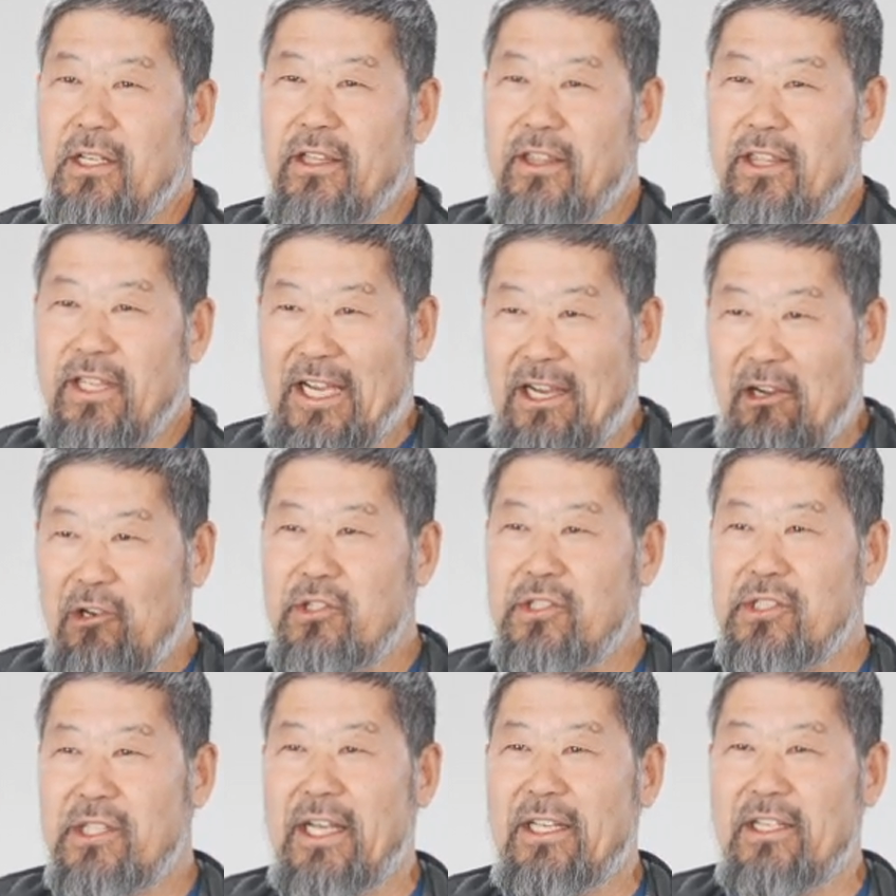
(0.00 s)
The
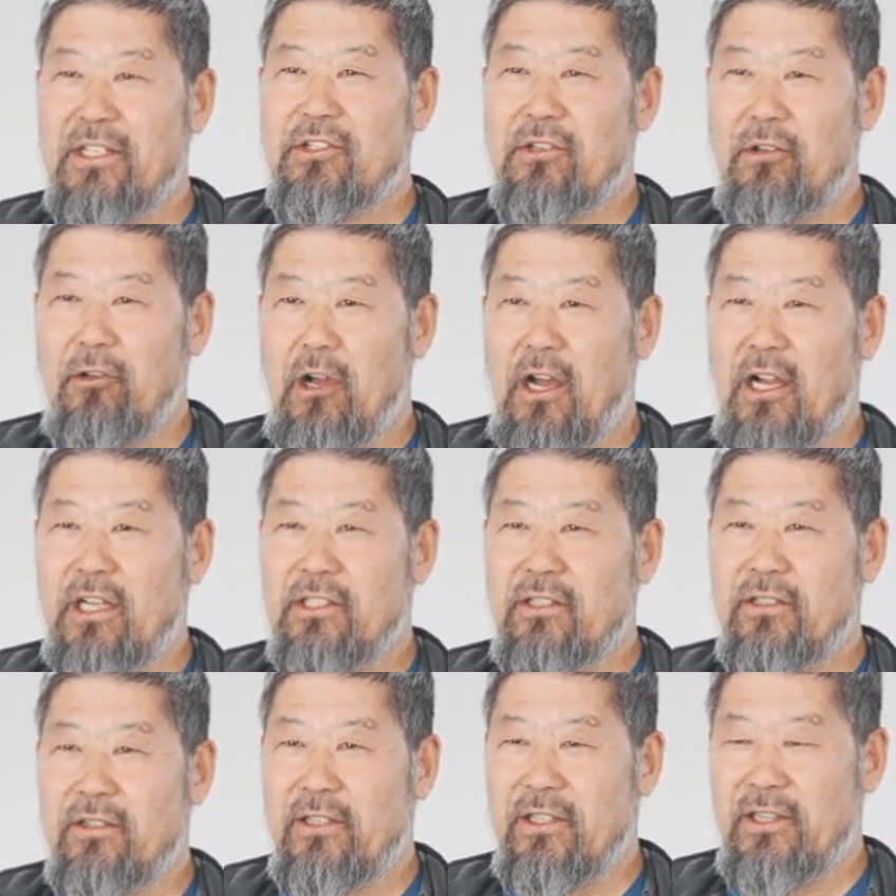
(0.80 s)
outside is
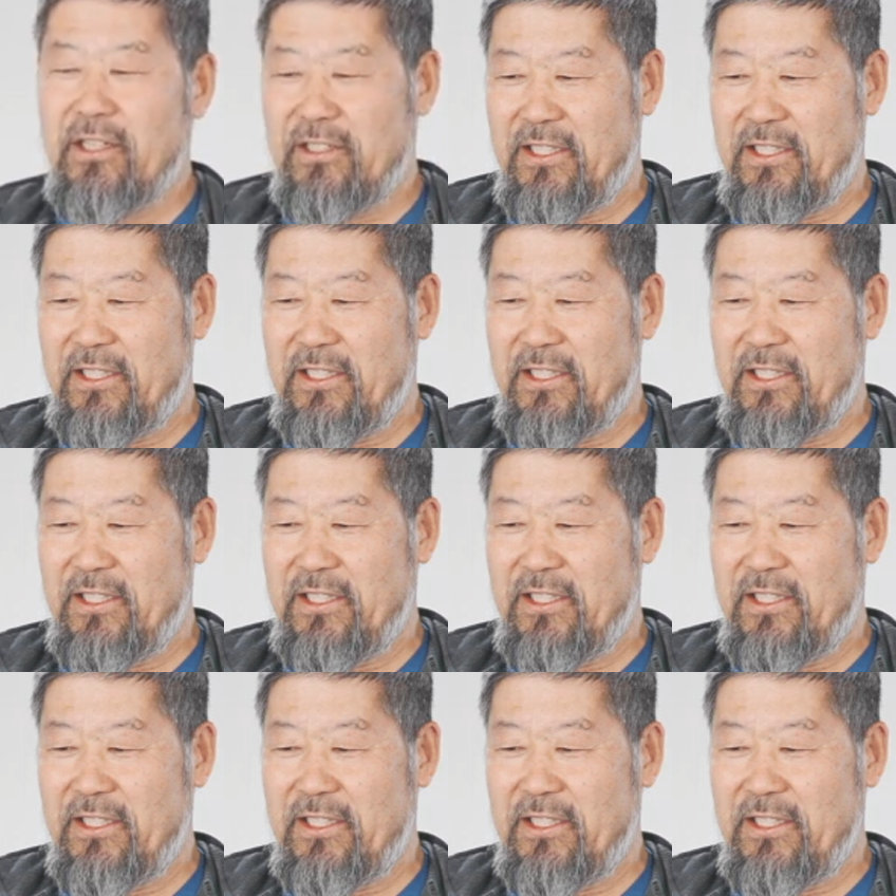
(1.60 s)
locked, the